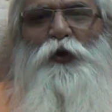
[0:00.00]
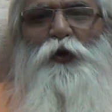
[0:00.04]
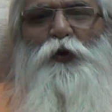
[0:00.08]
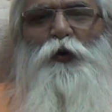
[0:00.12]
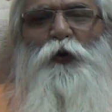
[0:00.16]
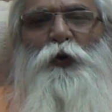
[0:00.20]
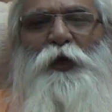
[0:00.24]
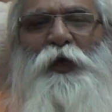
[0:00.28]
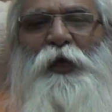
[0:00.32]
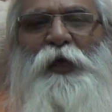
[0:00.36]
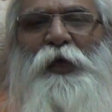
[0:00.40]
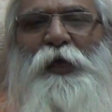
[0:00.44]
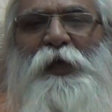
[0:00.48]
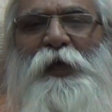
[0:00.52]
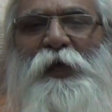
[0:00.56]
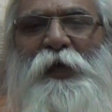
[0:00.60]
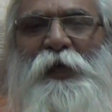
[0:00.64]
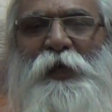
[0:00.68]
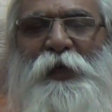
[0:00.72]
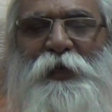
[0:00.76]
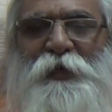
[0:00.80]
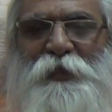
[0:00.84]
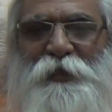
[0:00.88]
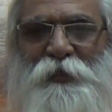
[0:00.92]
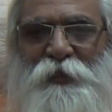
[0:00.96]
Today
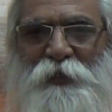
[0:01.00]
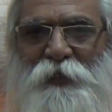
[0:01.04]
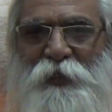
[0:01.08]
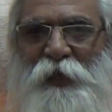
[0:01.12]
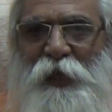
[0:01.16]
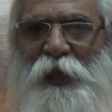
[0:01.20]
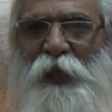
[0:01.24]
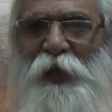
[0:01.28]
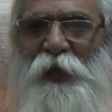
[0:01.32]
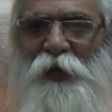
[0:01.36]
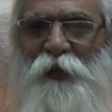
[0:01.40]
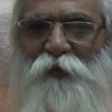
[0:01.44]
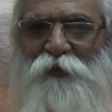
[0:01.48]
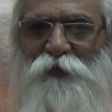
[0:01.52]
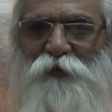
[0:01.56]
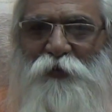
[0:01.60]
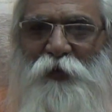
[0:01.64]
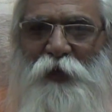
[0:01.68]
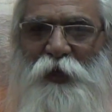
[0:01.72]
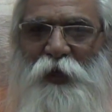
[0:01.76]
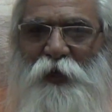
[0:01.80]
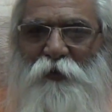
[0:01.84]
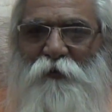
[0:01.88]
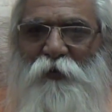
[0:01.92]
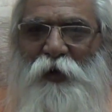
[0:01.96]
is
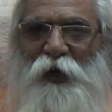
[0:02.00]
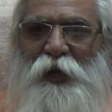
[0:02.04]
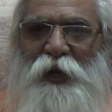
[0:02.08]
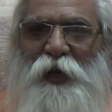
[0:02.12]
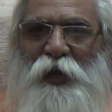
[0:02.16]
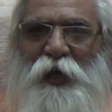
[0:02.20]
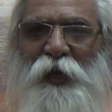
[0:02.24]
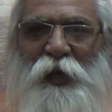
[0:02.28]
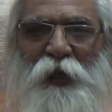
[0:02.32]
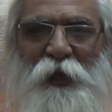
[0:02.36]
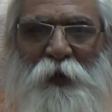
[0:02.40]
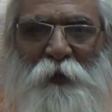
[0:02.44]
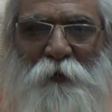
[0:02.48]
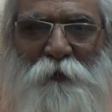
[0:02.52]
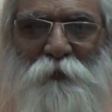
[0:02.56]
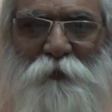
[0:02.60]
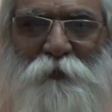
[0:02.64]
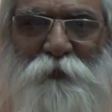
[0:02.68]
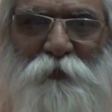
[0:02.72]
Thanksgiving Day.